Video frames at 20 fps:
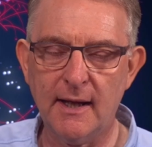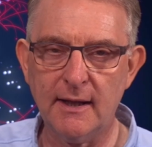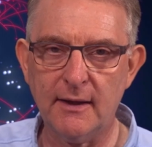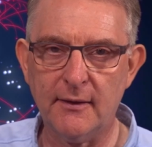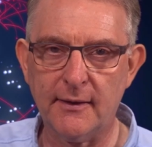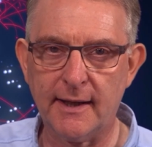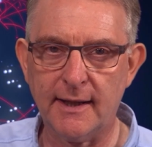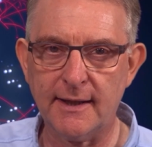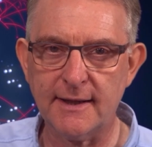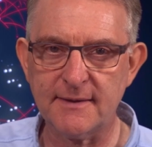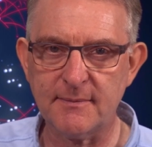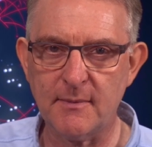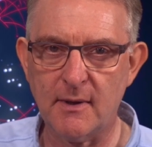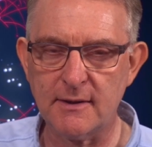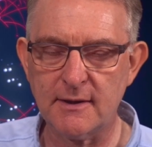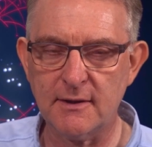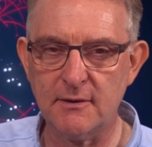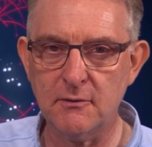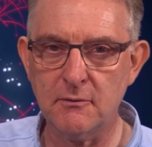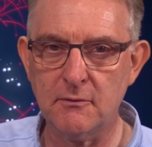Hello again, it's
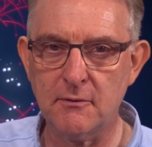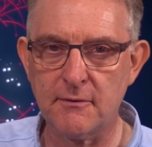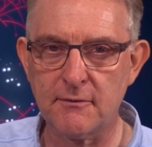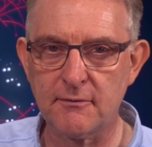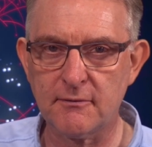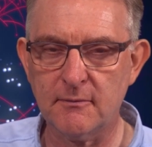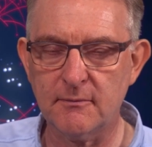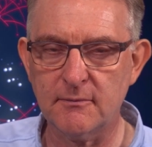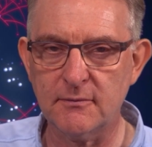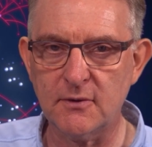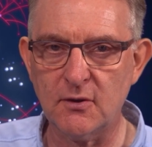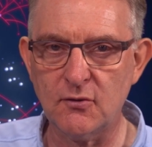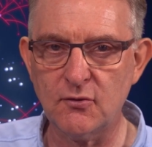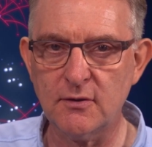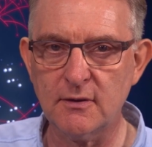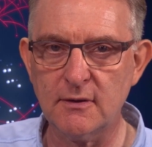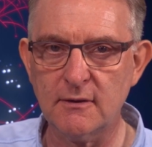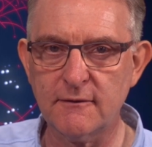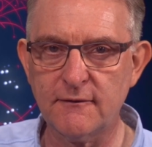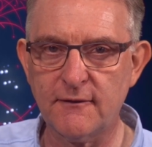Martin North from
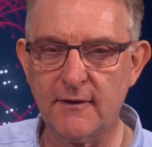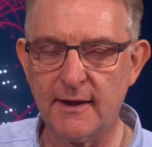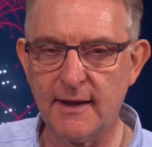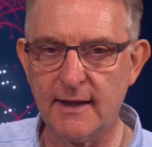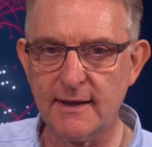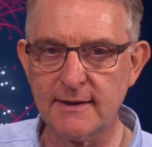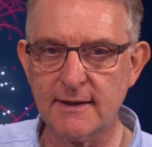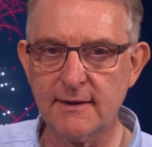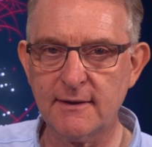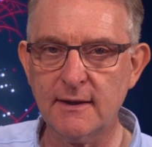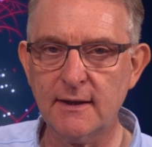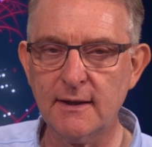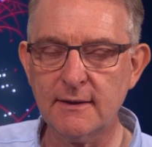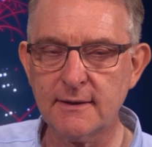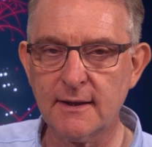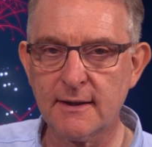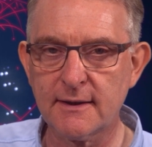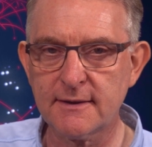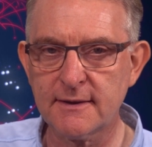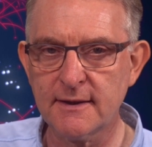Digital Finance
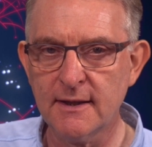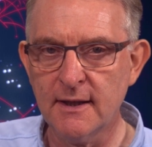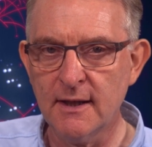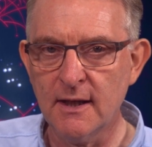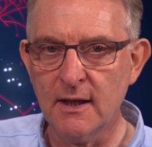Analytics.